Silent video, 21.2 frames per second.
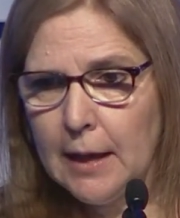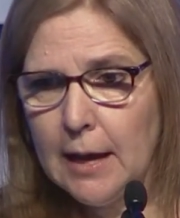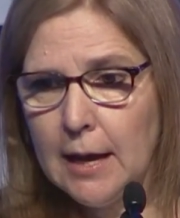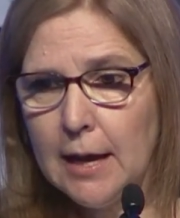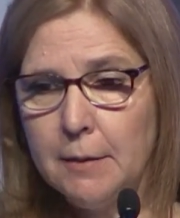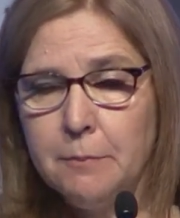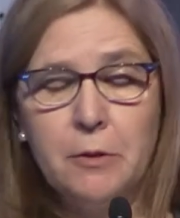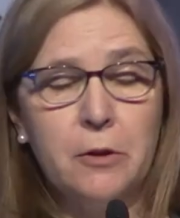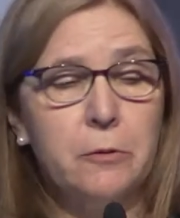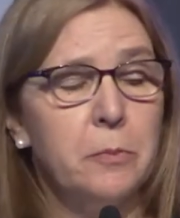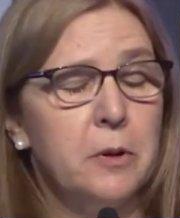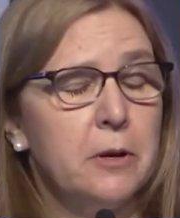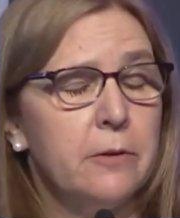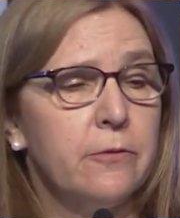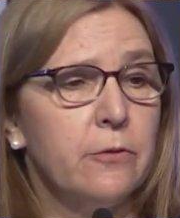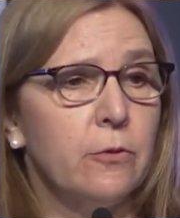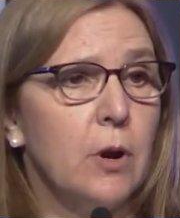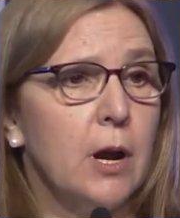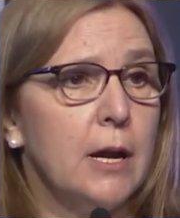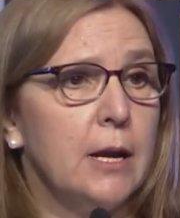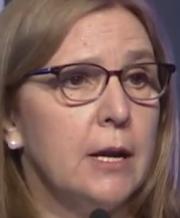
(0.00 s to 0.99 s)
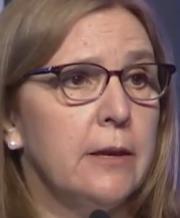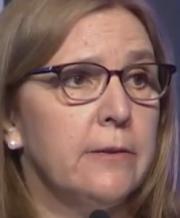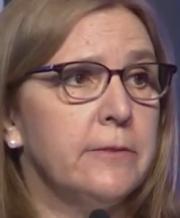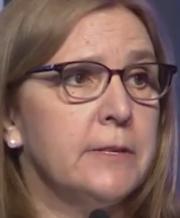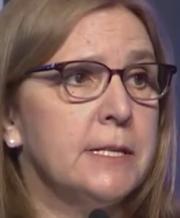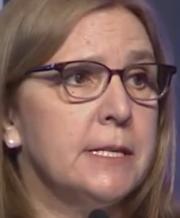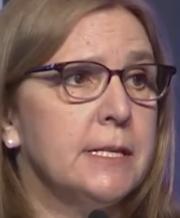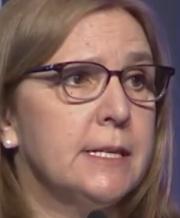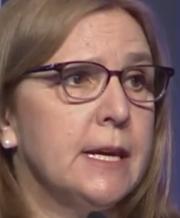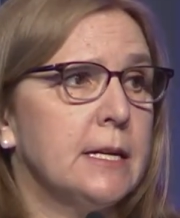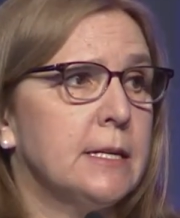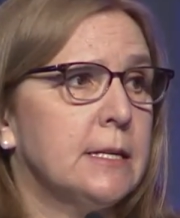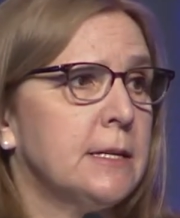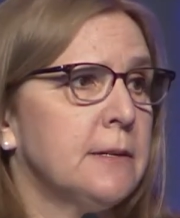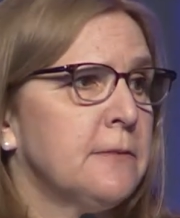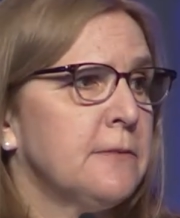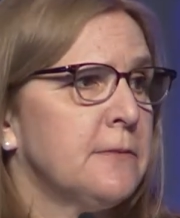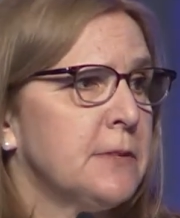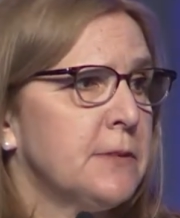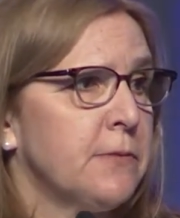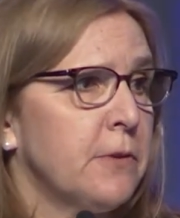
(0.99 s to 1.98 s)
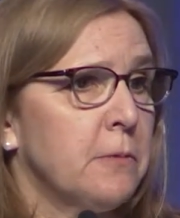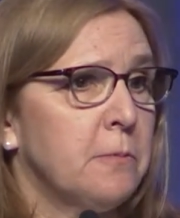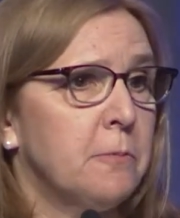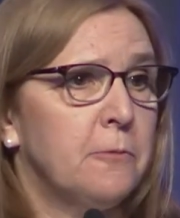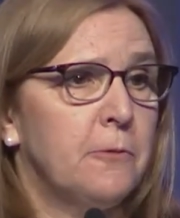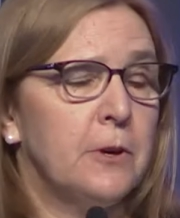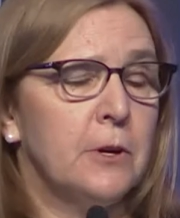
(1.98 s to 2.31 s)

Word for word: Um, there have been a variety of incentives from